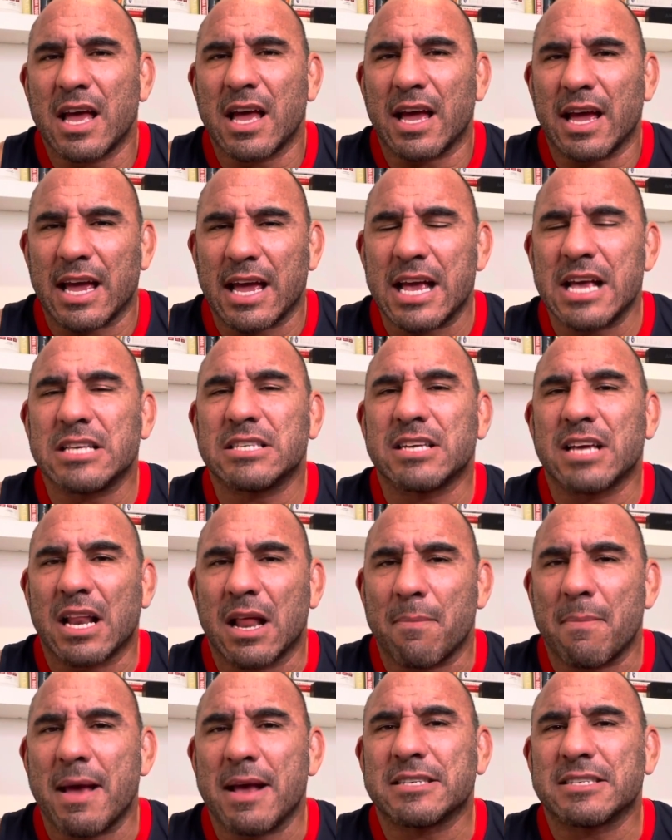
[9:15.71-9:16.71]
he's going
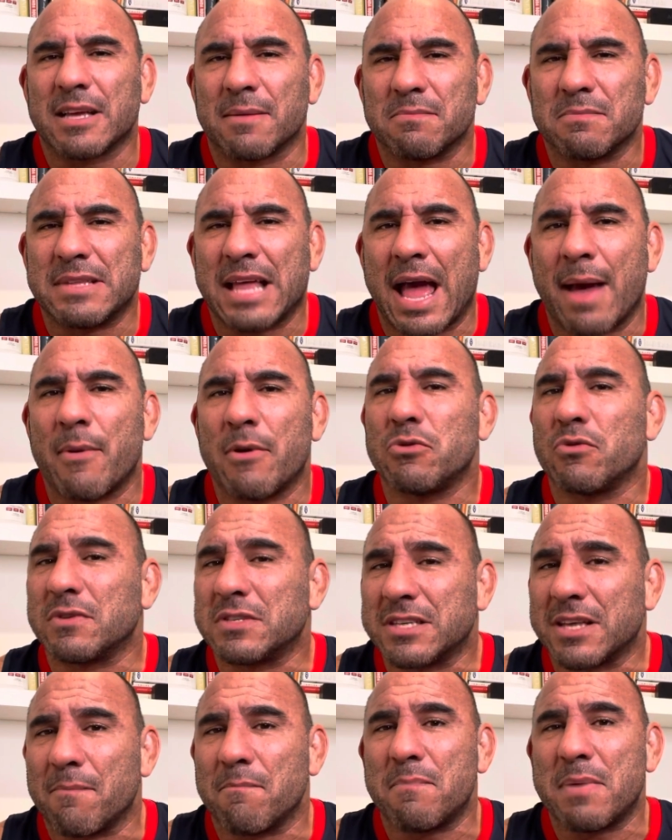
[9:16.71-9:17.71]
to make some damage with
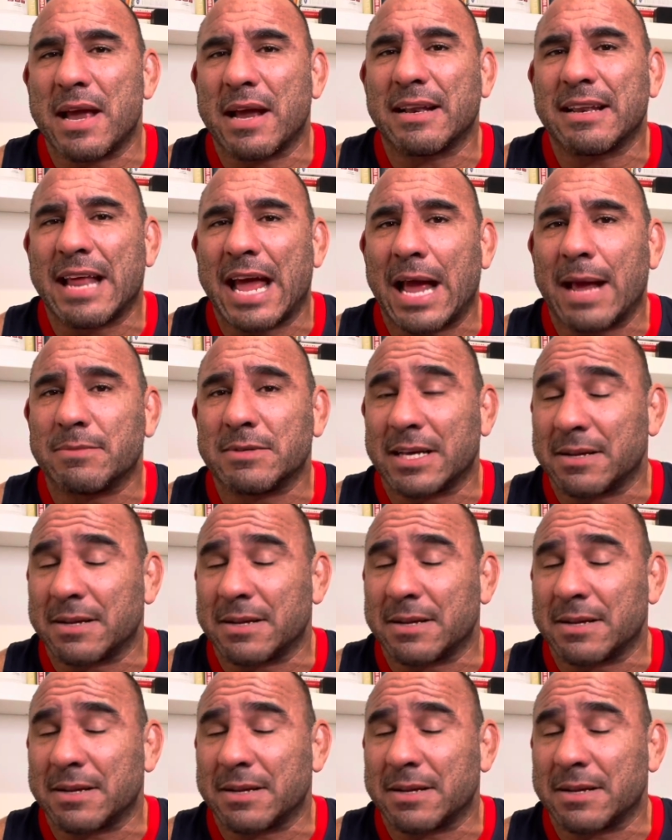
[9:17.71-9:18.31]
some big names.